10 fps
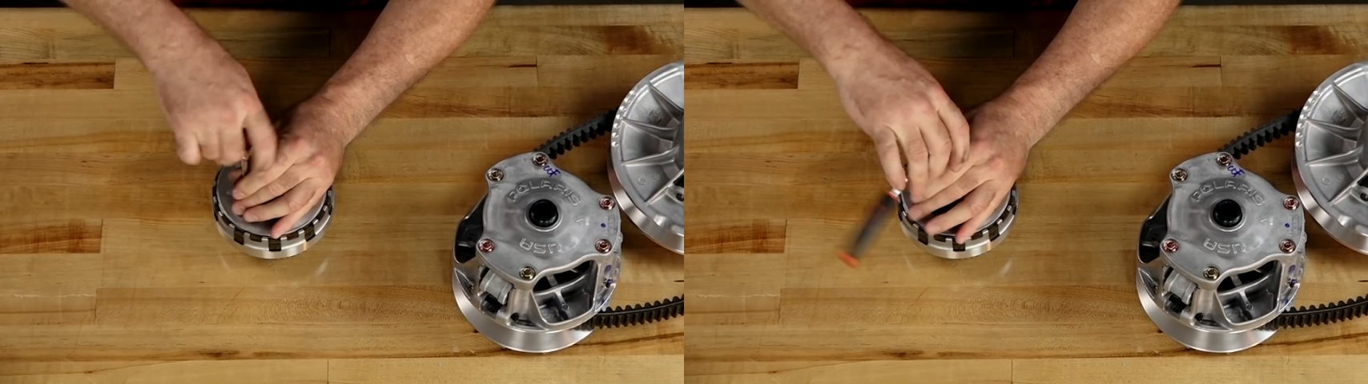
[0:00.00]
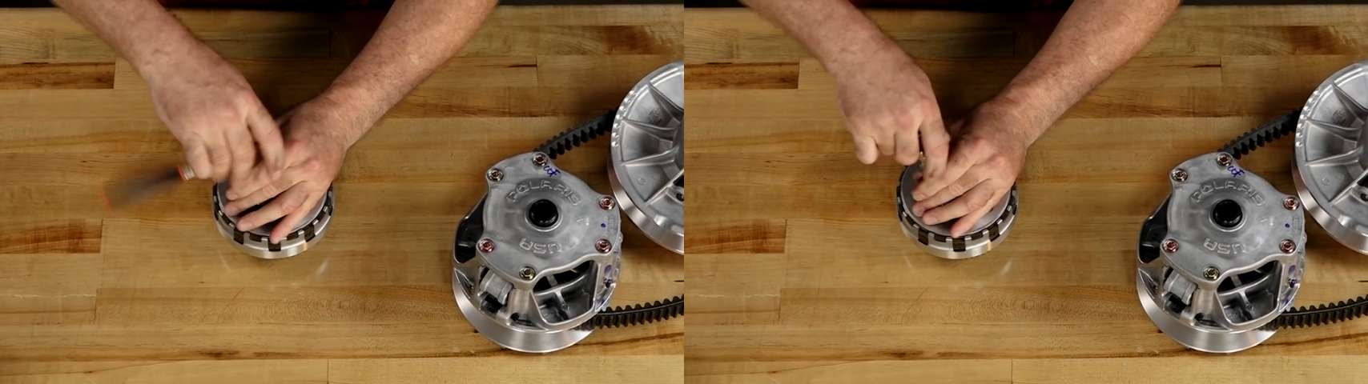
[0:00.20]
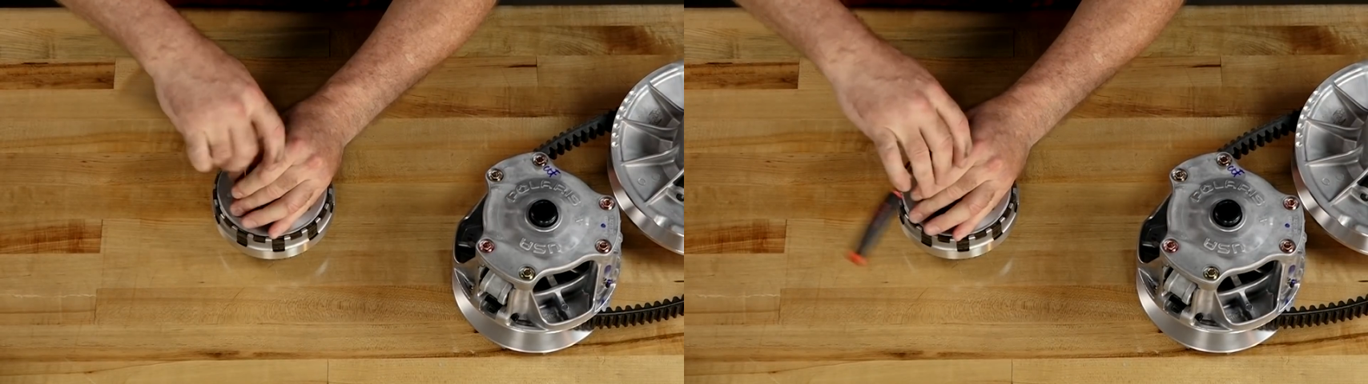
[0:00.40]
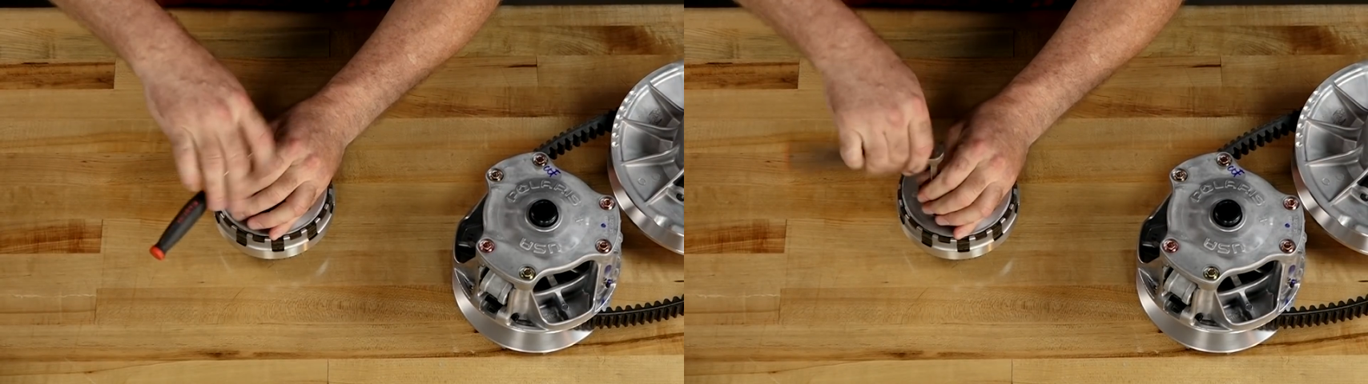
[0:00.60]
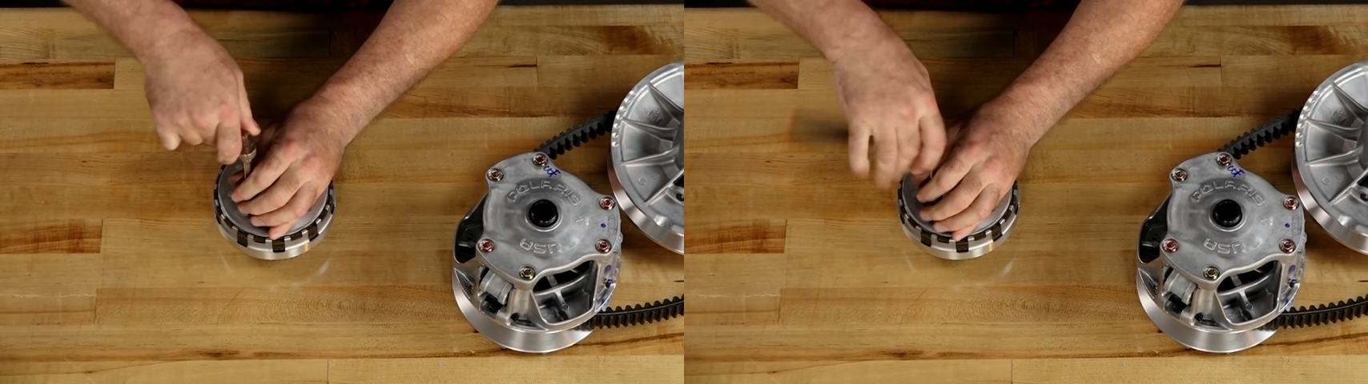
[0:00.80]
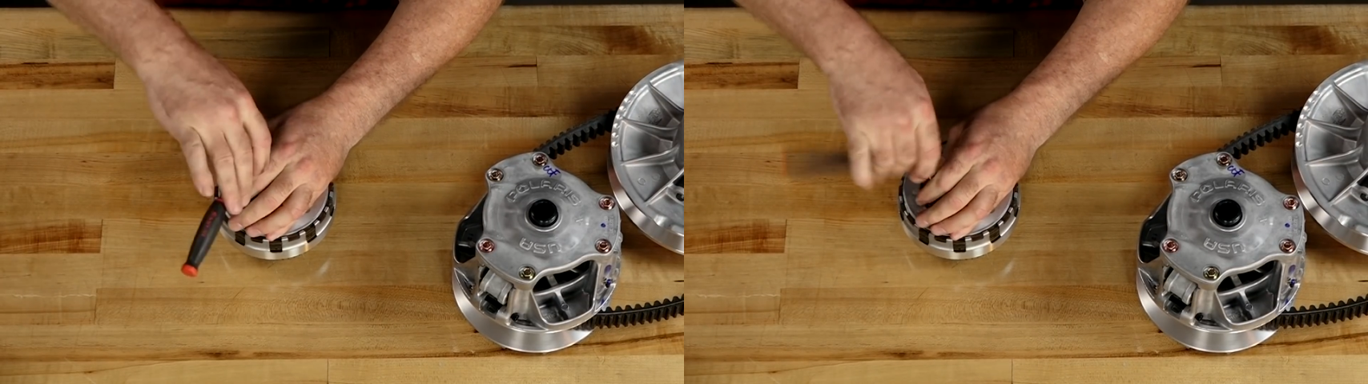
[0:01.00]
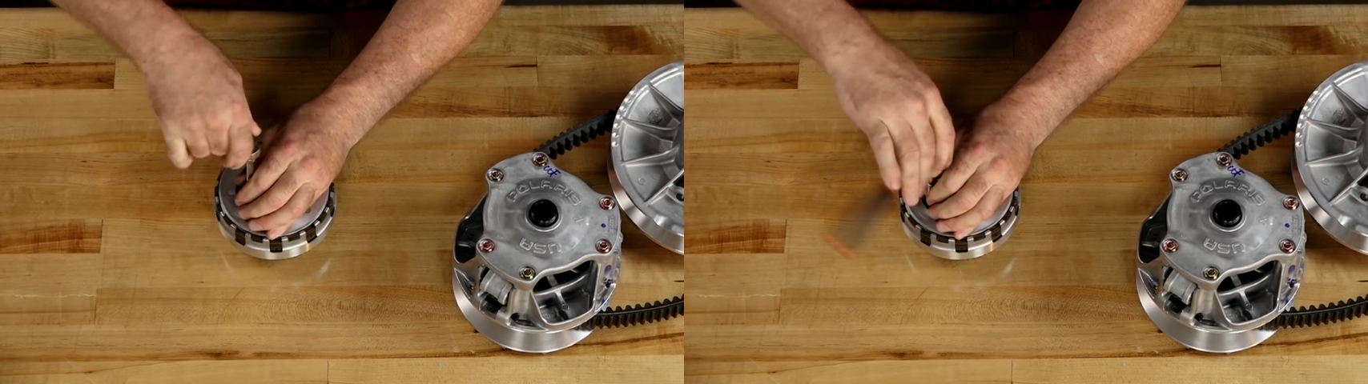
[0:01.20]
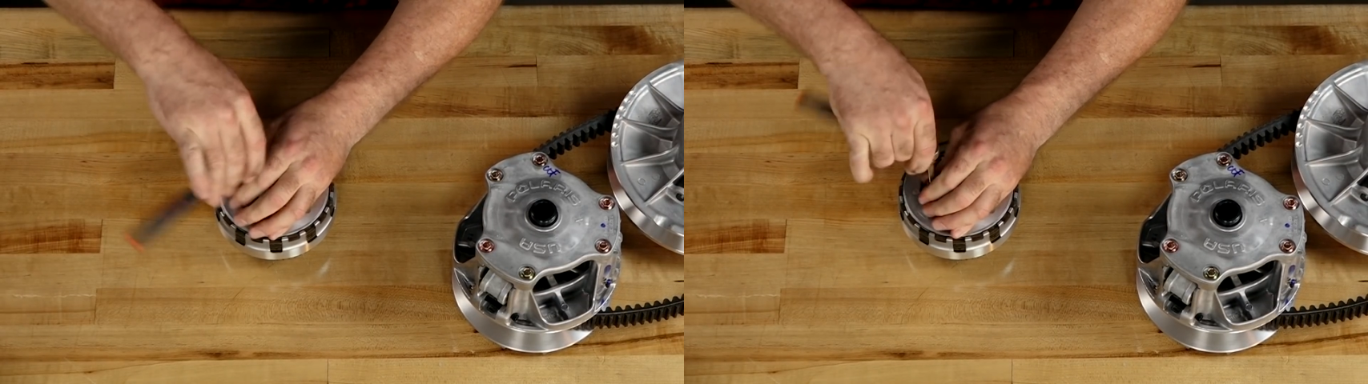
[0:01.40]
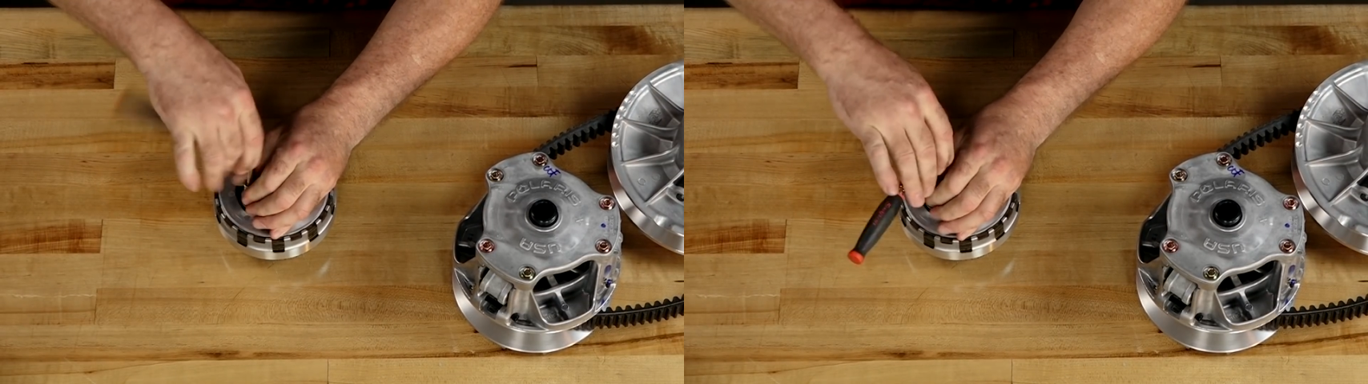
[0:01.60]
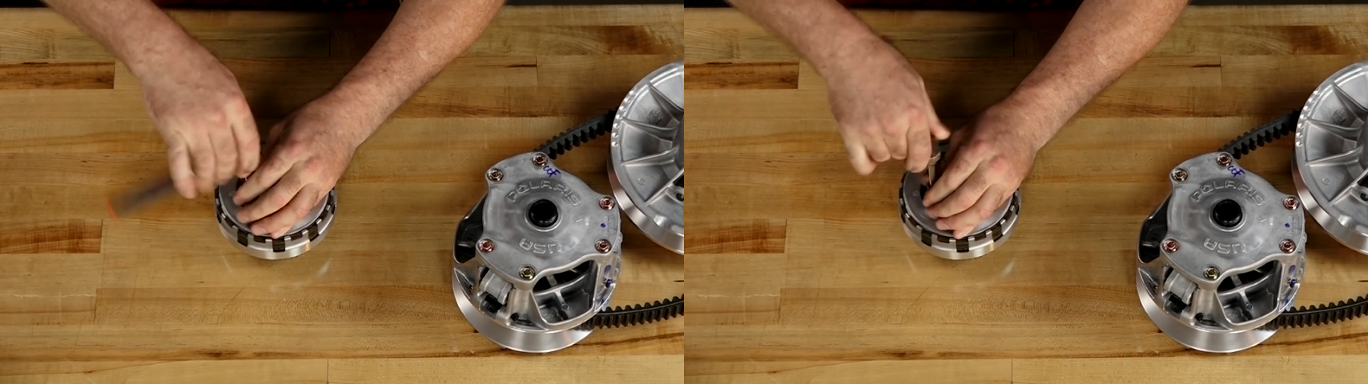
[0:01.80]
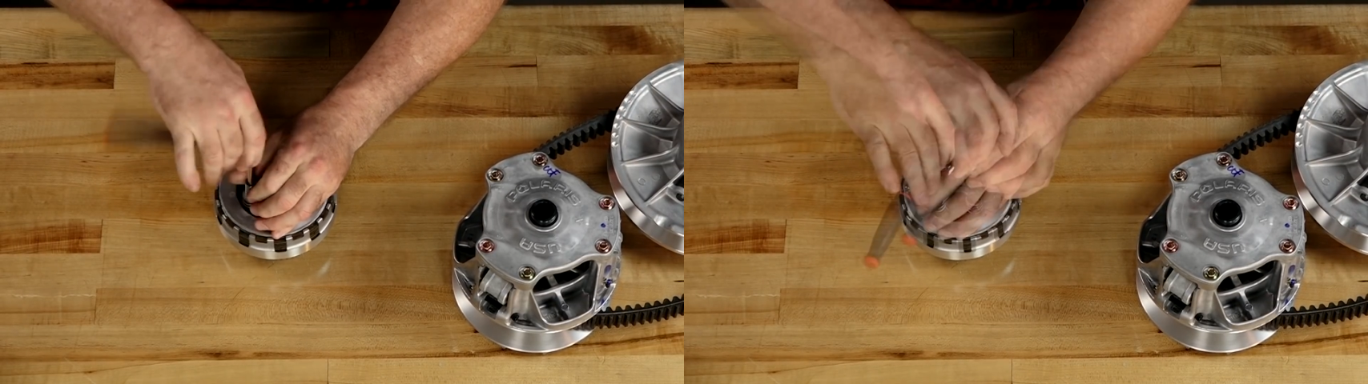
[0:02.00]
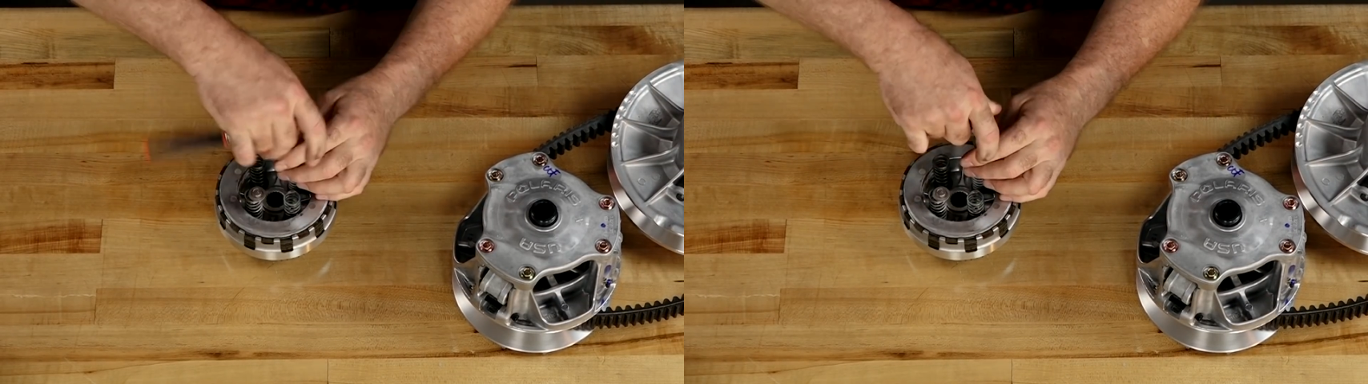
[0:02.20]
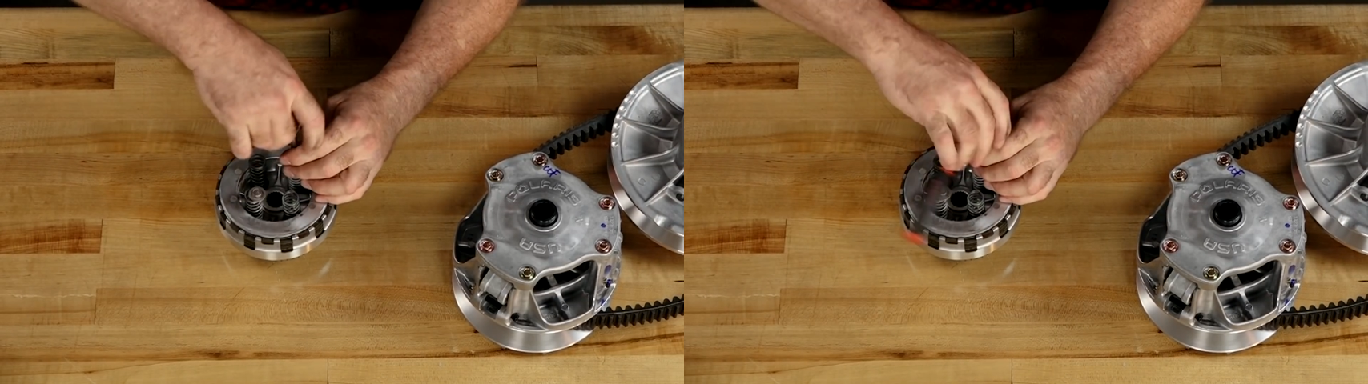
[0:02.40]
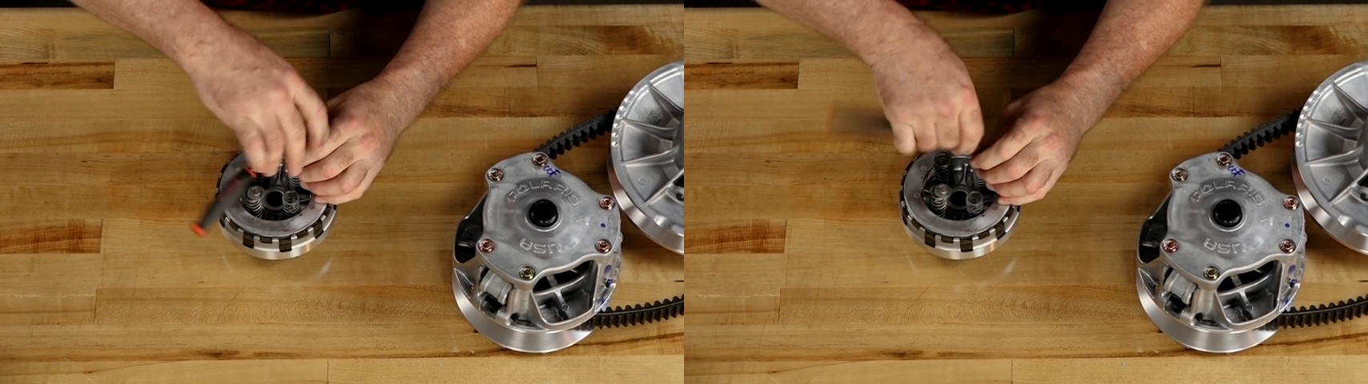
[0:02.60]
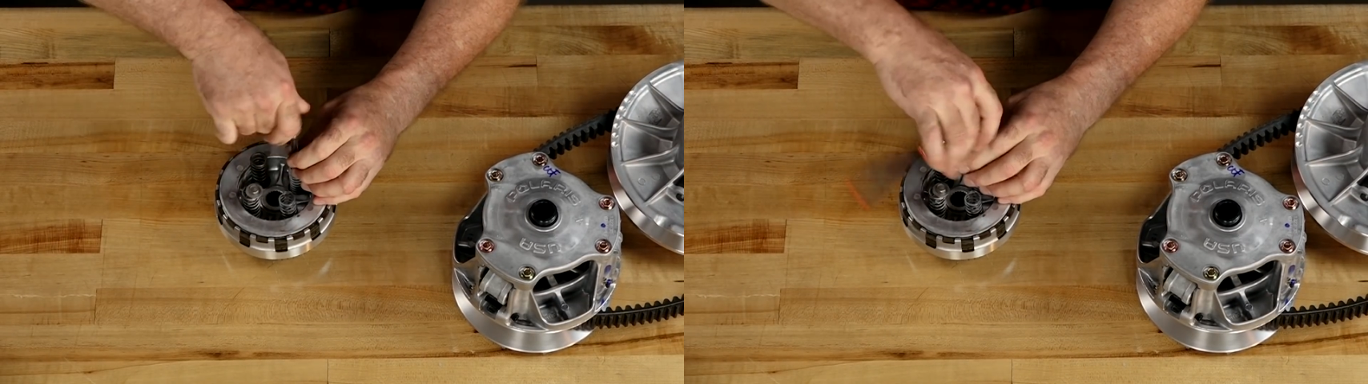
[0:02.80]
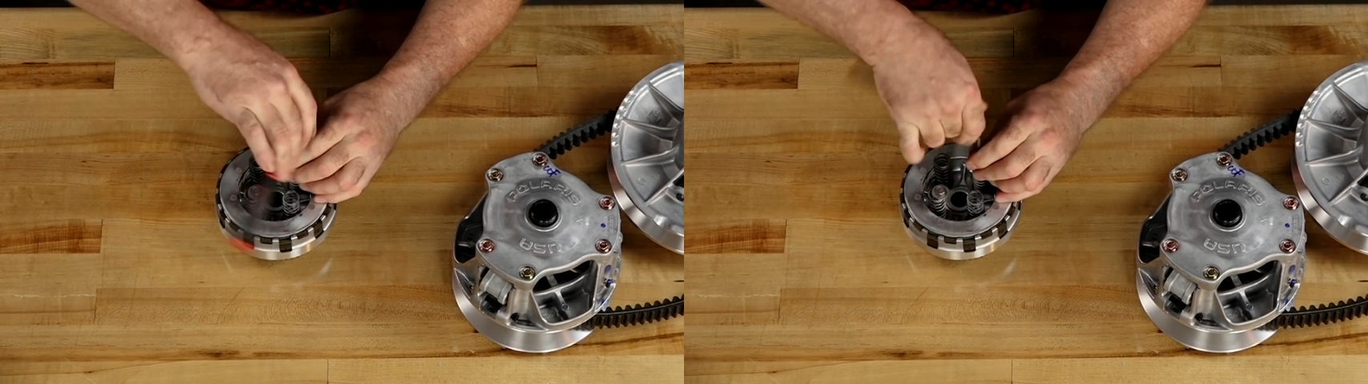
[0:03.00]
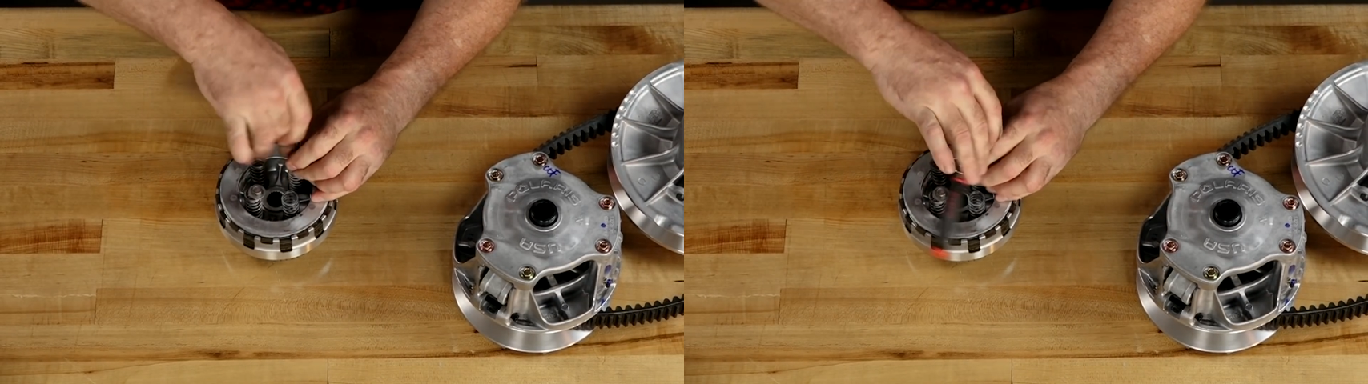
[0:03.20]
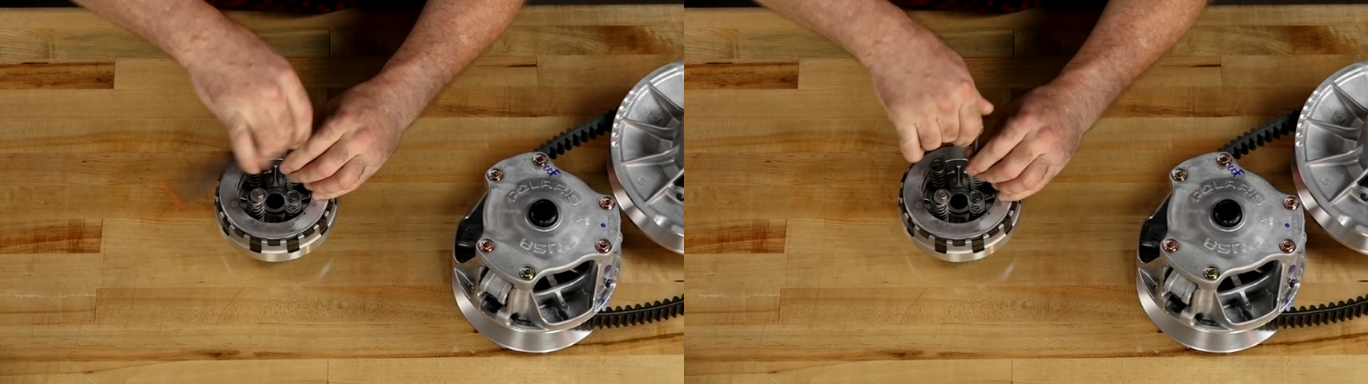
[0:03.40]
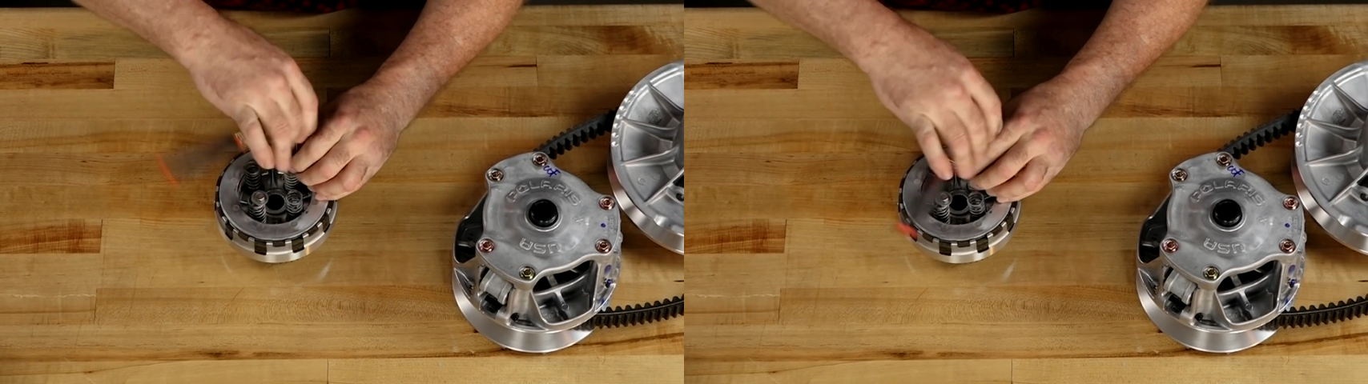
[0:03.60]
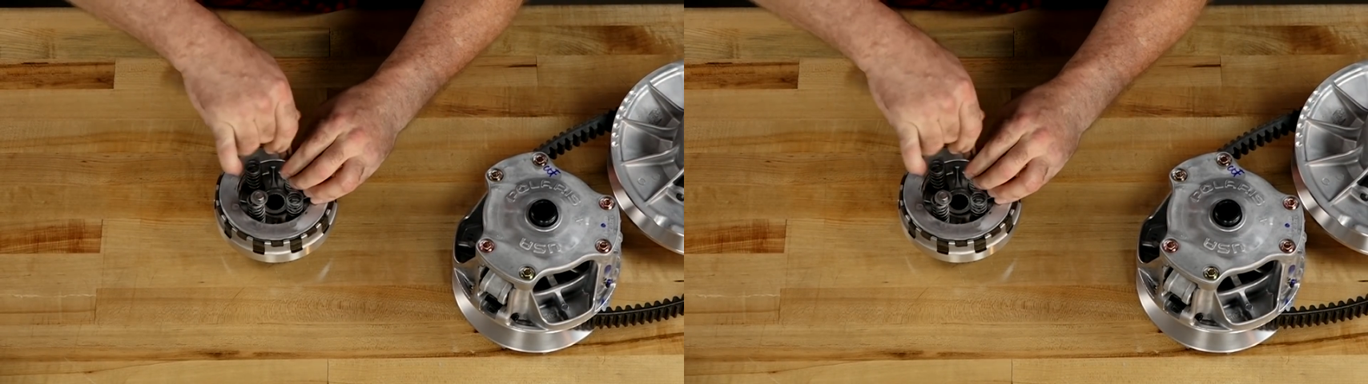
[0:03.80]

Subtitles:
[unreadable: no face in view]